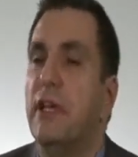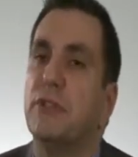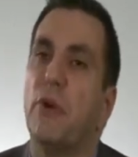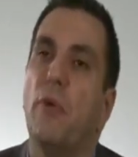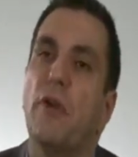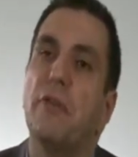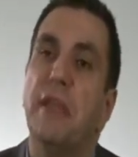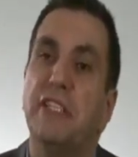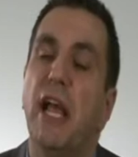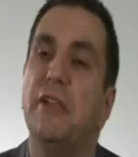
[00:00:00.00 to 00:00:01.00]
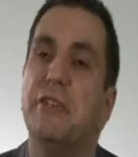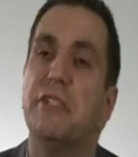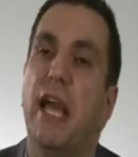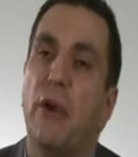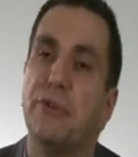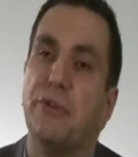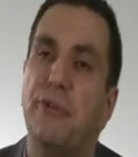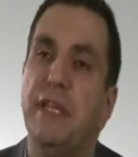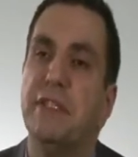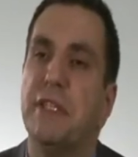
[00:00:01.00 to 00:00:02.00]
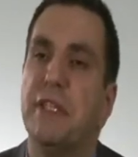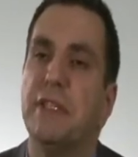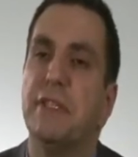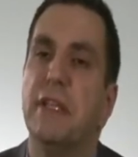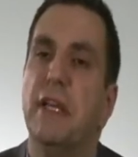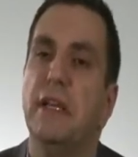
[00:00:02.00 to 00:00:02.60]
So one of the big challenges they are also facing is